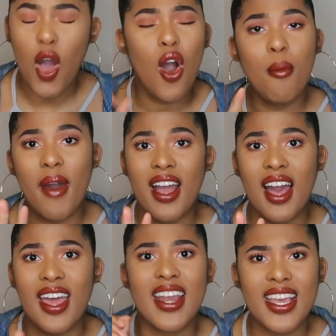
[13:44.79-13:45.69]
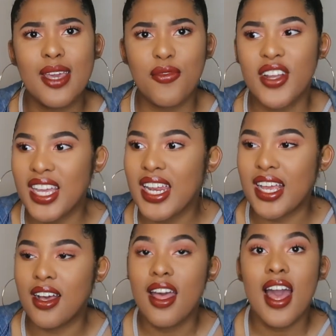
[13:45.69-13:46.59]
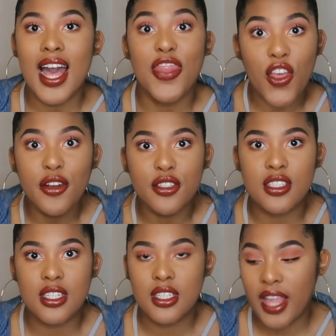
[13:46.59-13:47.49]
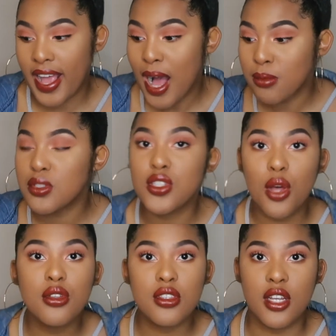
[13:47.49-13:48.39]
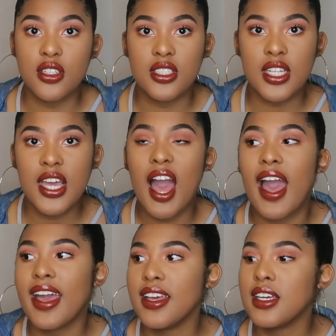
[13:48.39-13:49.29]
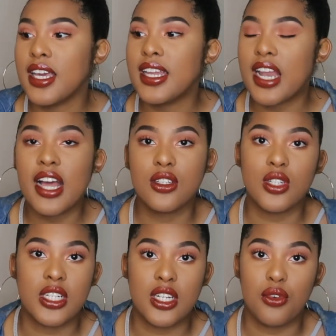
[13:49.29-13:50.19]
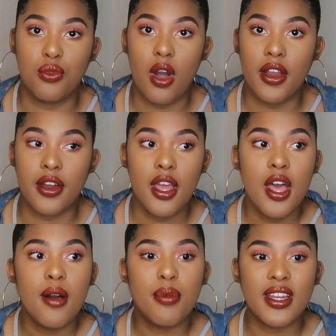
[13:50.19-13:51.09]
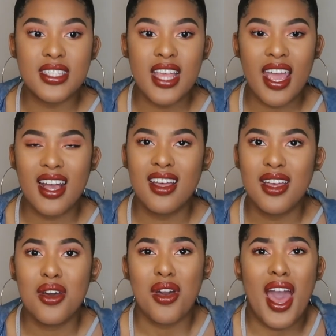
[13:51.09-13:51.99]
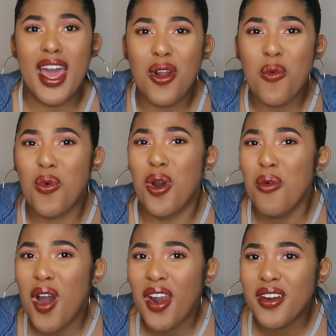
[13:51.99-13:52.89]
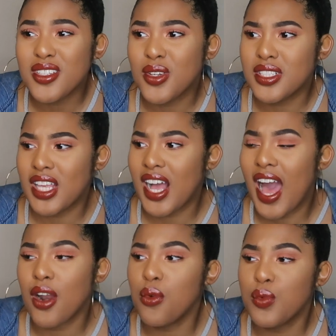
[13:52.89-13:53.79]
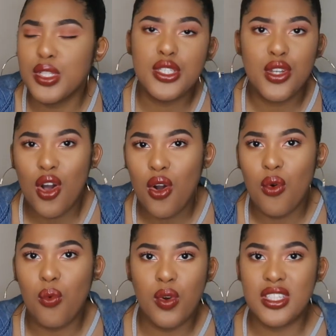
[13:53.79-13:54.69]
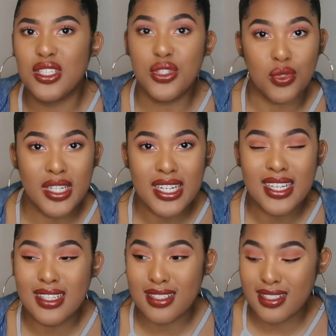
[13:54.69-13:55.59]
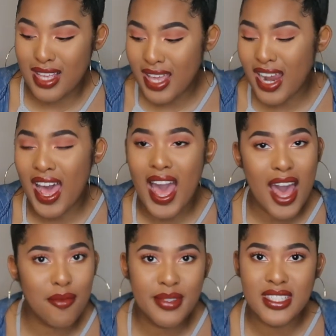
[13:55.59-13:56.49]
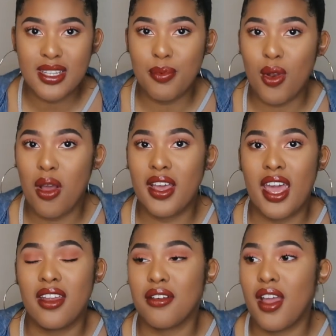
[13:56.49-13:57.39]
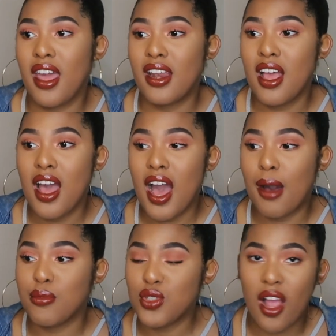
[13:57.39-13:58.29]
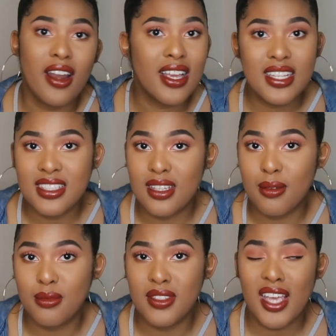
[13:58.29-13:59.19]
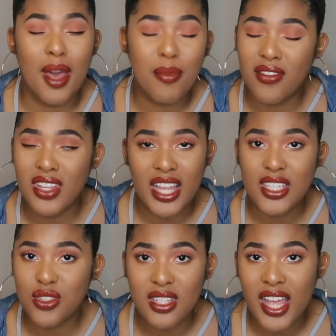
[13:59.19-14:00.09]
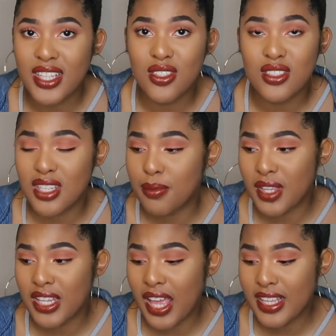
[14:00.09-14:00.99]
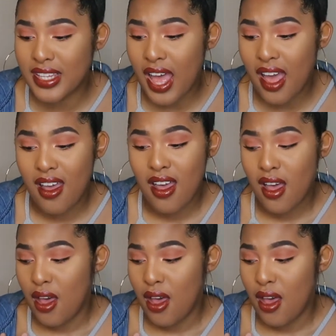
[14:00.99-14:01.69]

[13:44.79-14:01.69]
Oh my God. And I keep forgetting. Thirst. Like I'm so thirsty. I cannot drink enough water. But it's like I don't want water, so it's like I don't really know what to drink instead. I have been sipping on Gatorade. I'm trying to get some type of electrolytes or something like that.